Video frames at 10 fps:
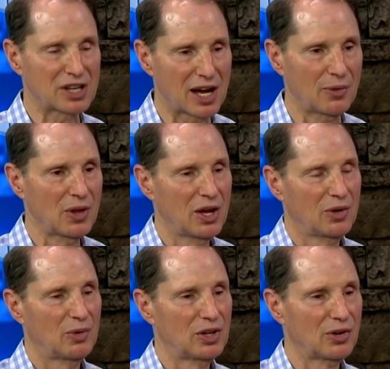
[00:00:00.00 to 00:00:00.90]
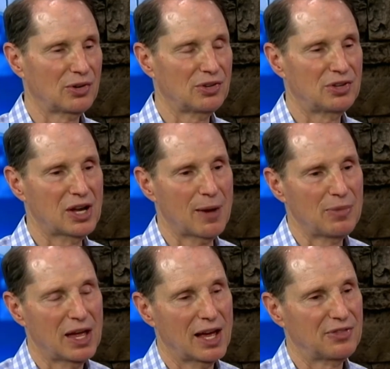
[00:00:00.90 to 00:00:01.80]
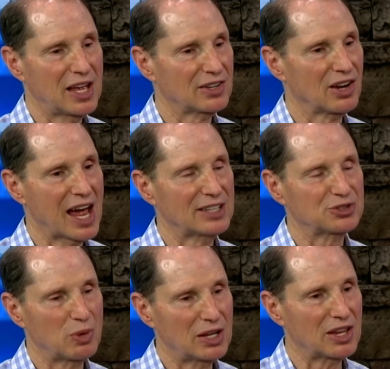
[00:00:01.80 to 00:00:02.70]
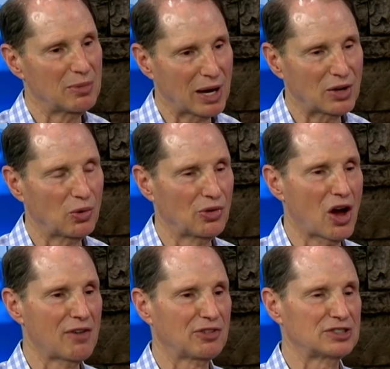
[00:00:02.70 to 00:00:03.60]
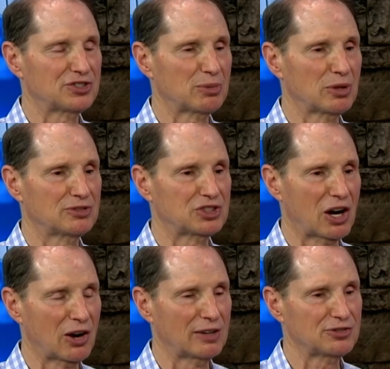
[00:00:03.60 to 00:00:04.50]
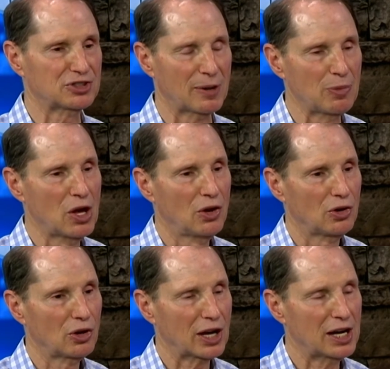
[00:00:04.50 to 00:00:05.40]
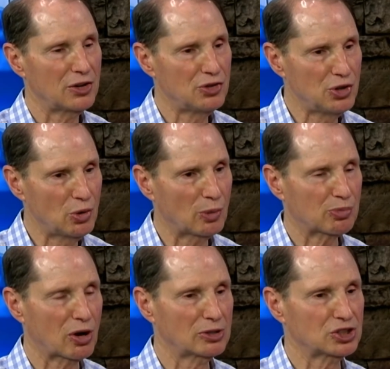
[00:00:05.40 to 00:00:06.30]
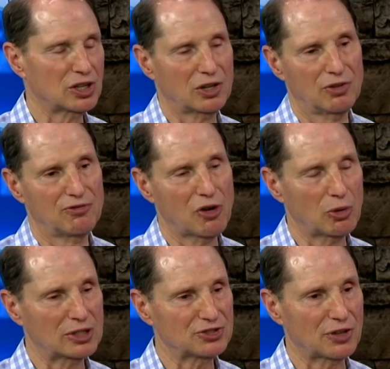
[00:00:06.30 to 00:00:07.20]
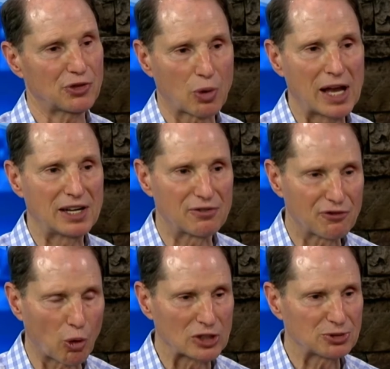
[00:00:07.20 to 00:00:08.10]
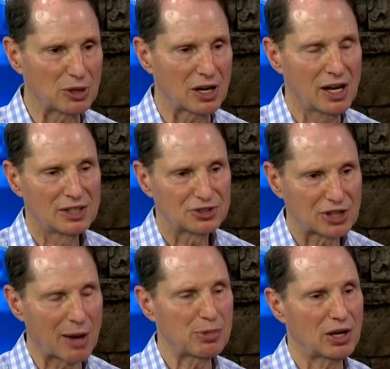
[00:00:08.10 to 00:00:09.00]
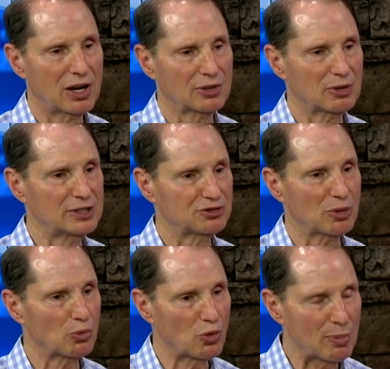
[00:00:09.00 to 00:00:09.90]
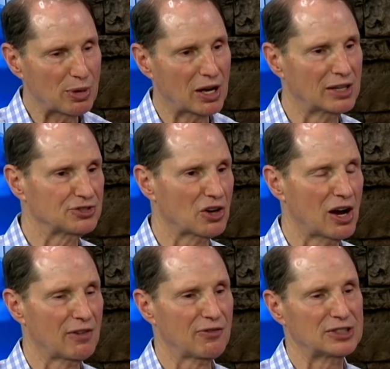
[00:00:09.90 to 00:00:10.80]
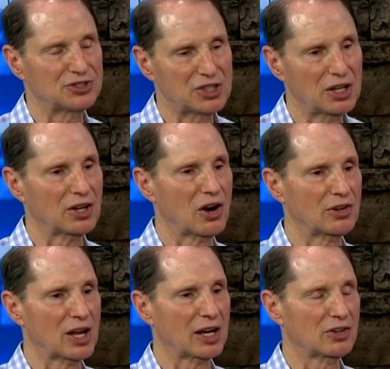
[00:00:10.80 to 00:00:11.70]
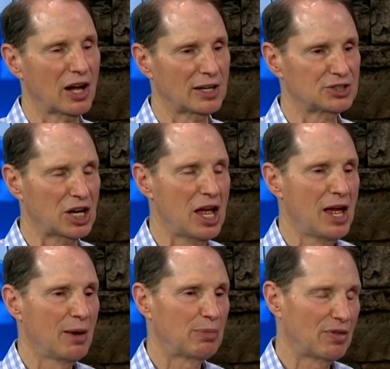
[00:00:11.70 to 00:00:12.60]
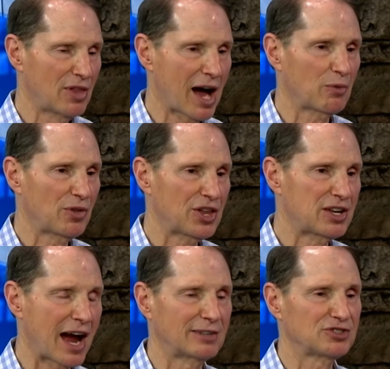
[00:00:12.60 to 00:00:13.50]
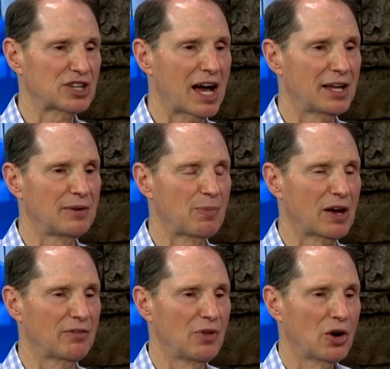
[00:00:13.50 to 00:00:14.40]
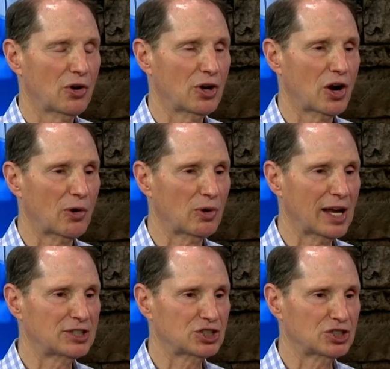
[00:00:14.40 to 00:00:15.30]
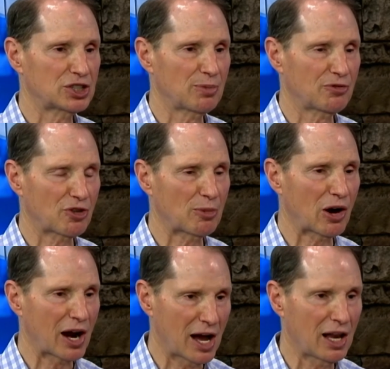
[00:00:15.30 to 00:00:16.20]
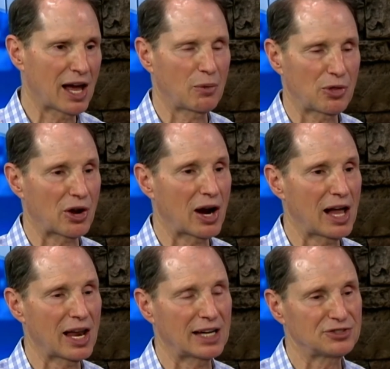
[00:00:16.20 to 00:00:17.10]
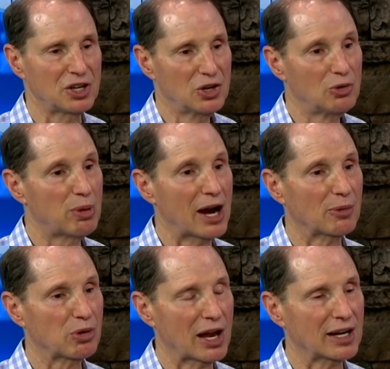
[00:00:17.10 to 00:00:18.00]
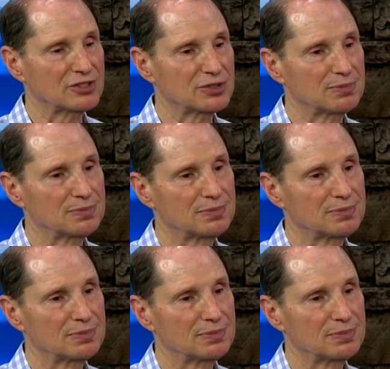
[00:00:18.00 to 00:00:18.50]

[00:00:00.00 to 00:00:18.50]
Now, we learned at the end of last week that he might hold off on some of those tariffs to look at a new approach that could focus on trade enforcement, stopping countries from ripping us off, stealing our technology, but not with the downside of hurting our relationship from our ally, with our allies who buy our products.